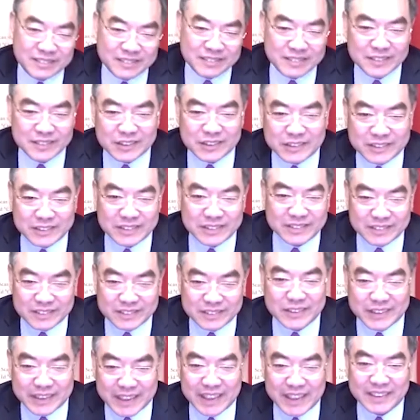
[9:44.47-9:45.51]

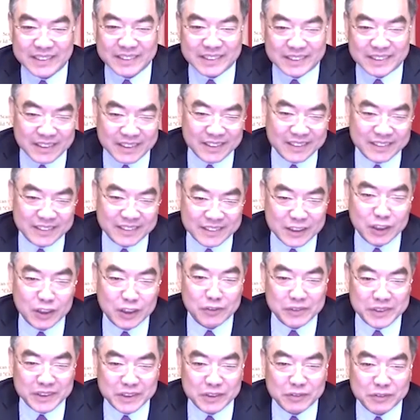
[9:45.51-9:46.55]
to get the
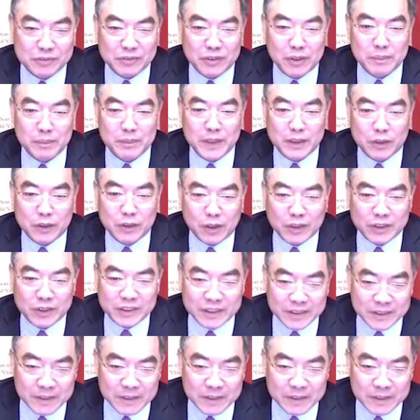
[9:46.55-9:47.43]
services from the doctor.